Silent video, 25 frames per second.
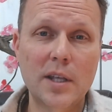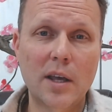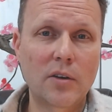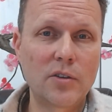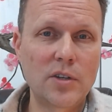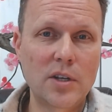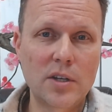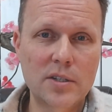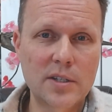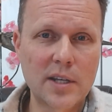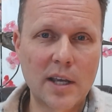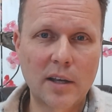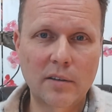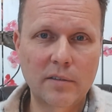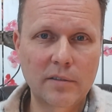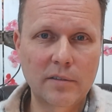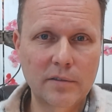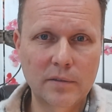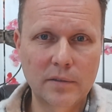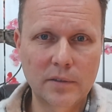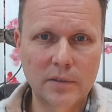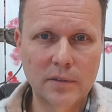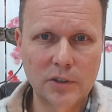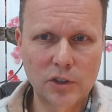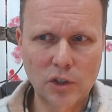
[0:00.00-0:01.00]
that on
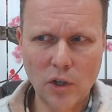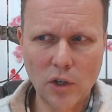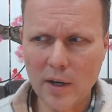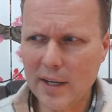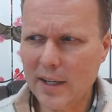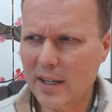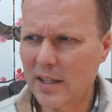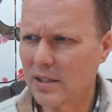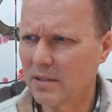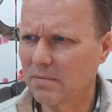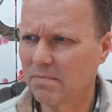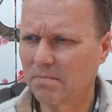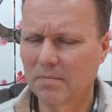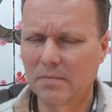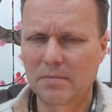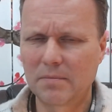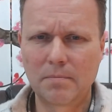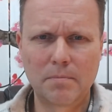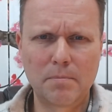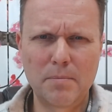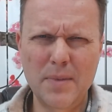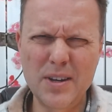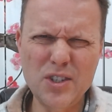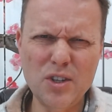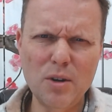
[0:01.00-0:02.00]
yourself. Trying is
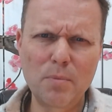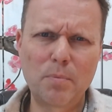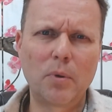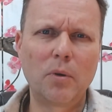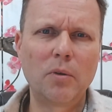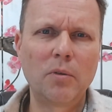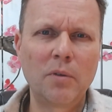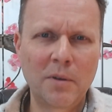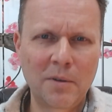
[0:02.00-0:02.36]
miserable.